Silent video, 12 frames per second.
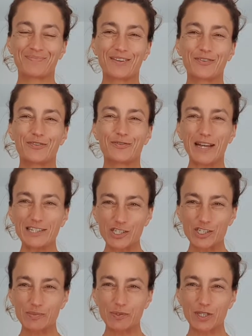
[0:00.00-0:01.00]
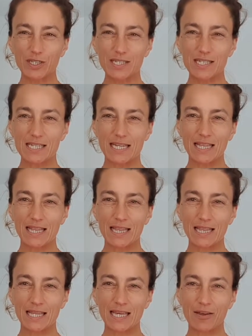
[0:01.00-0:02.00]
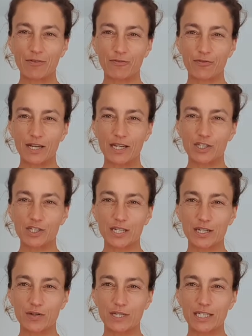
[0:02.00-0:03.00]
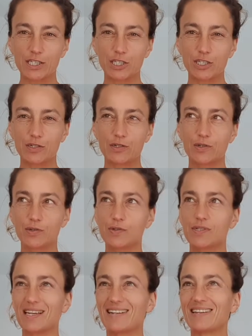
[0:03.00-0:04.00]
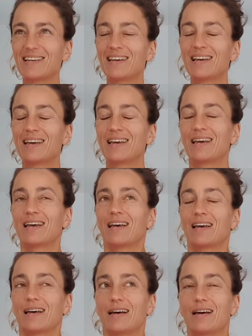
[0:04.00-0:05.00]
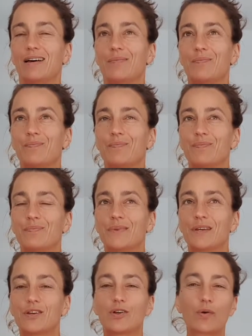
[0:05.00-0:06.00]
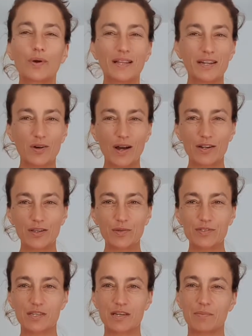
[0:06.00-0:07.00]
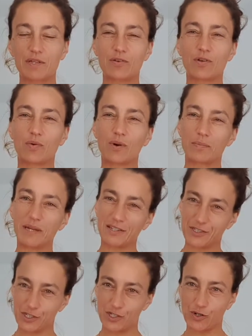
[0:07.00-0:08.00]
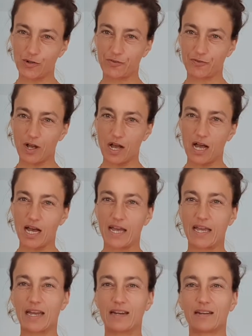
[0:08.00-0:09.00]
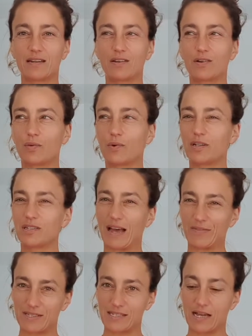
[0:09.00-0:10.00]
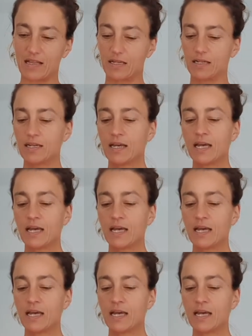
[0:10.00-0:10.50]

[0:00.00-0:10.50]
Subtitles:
vegetables in the fridge that you need to use, and you don't really know how to use them, and you don't want to make a stir fry, and you don't want to have a salad.